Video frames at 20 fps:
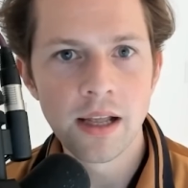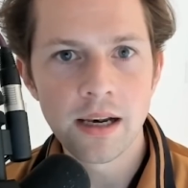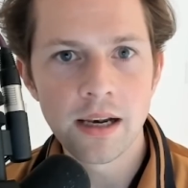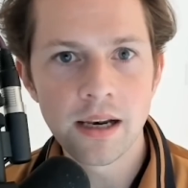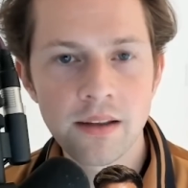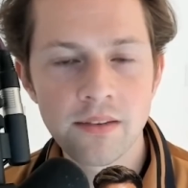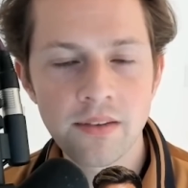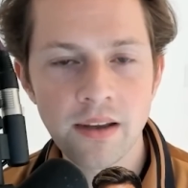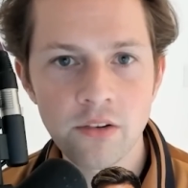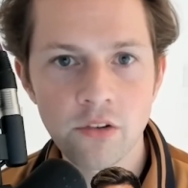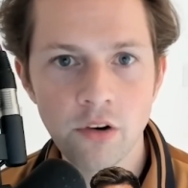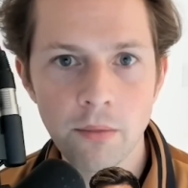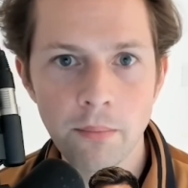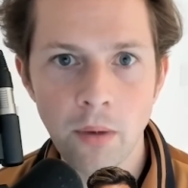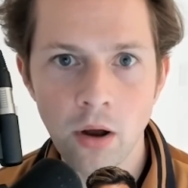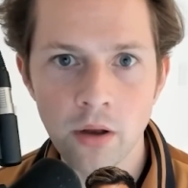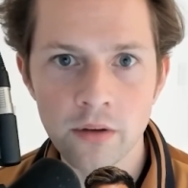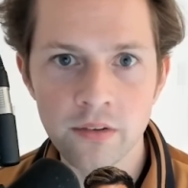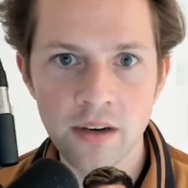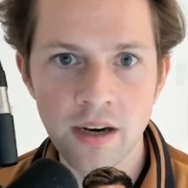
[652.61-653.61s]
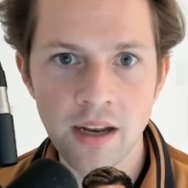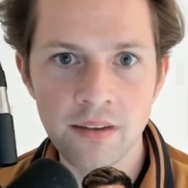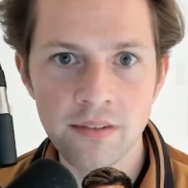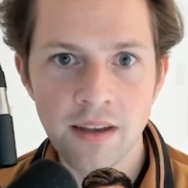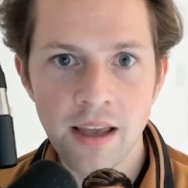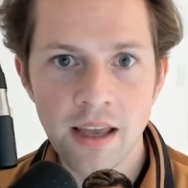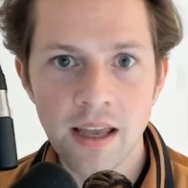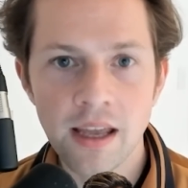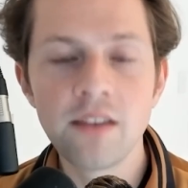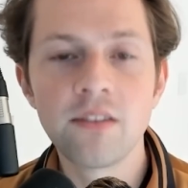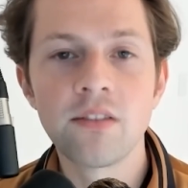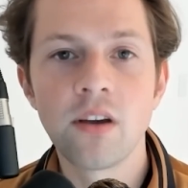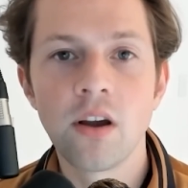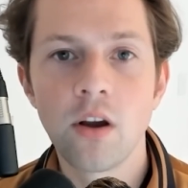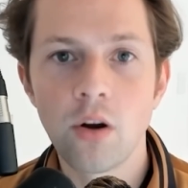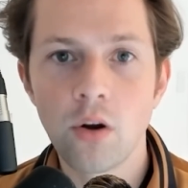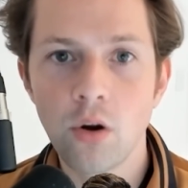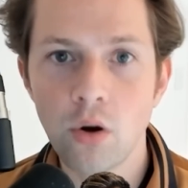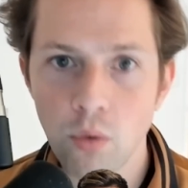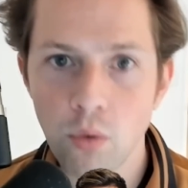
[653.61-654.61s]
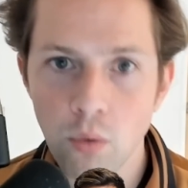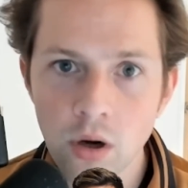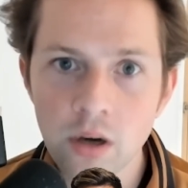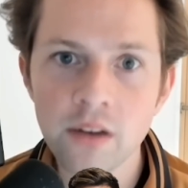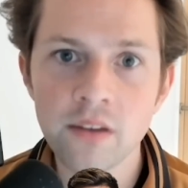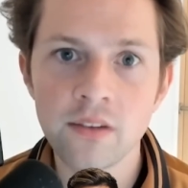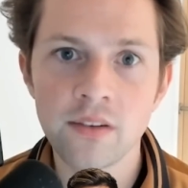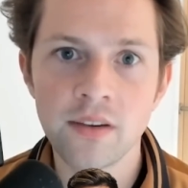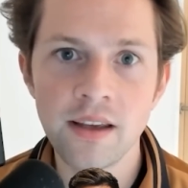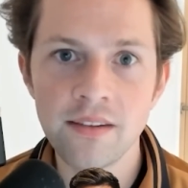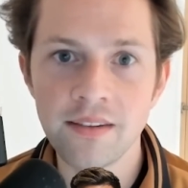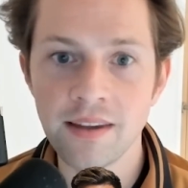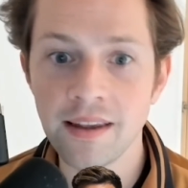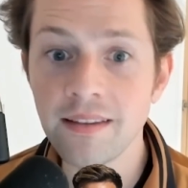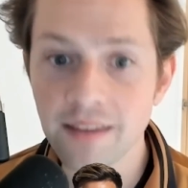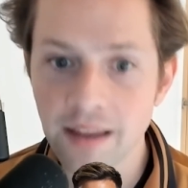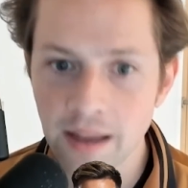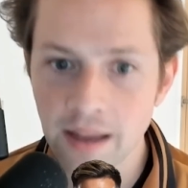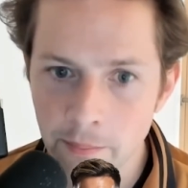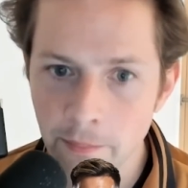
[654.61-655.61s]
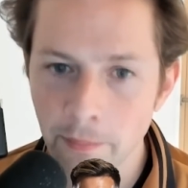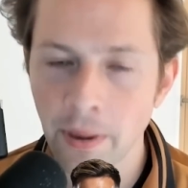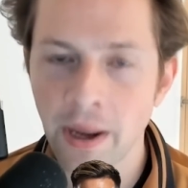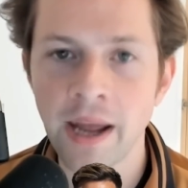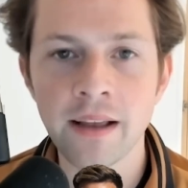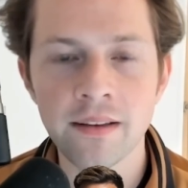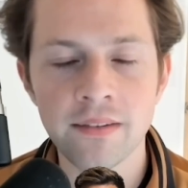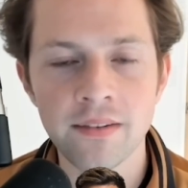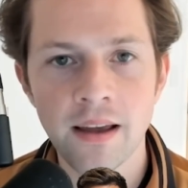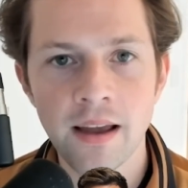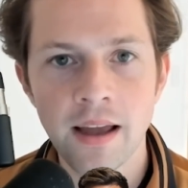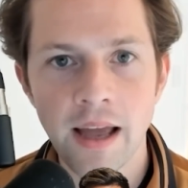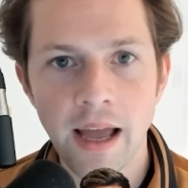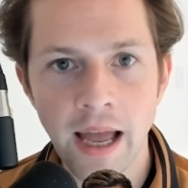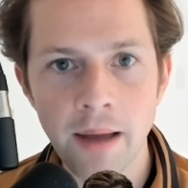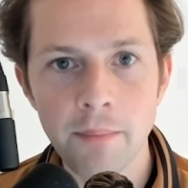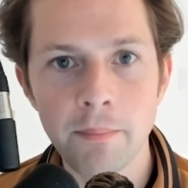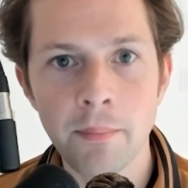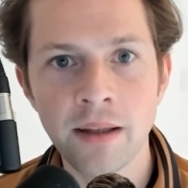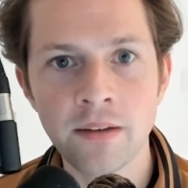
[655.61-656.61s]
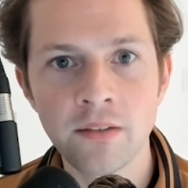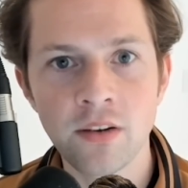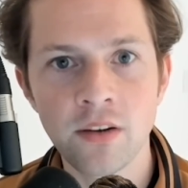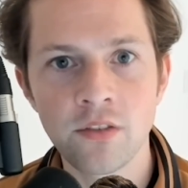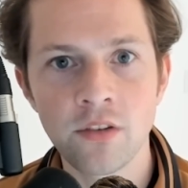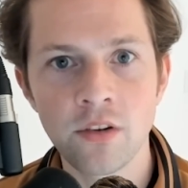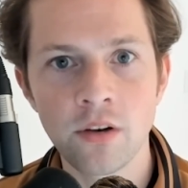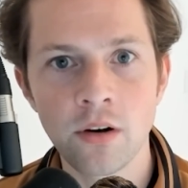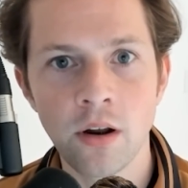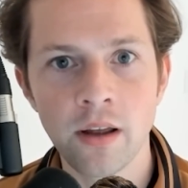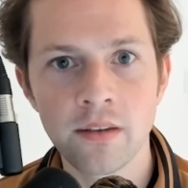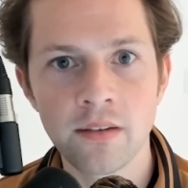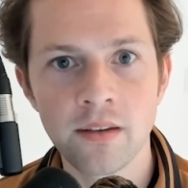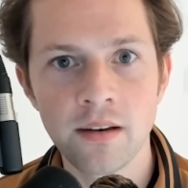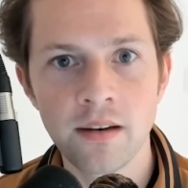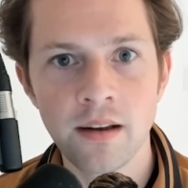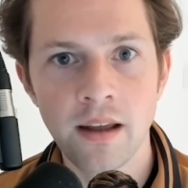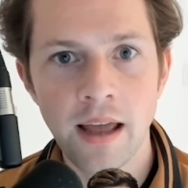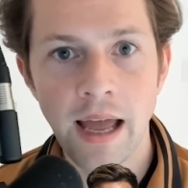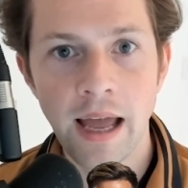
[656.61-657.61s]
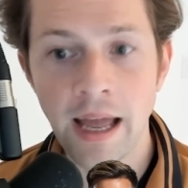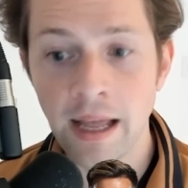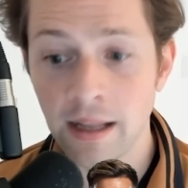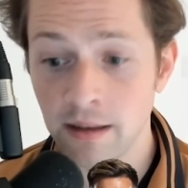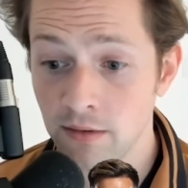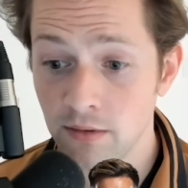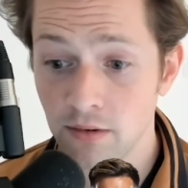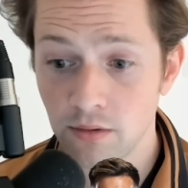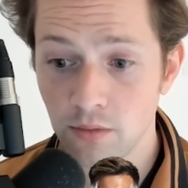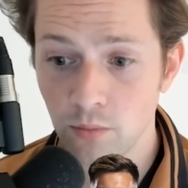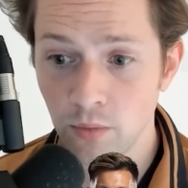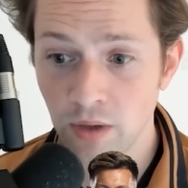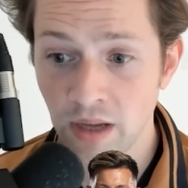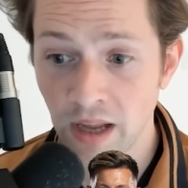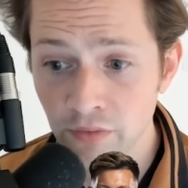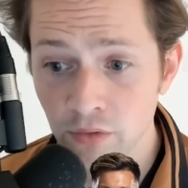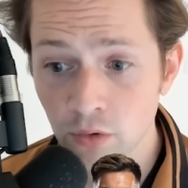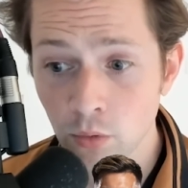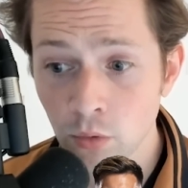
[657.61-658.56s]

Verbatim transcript: Lisandro Martinez, his qualities, his impact at Manchester United, and we have to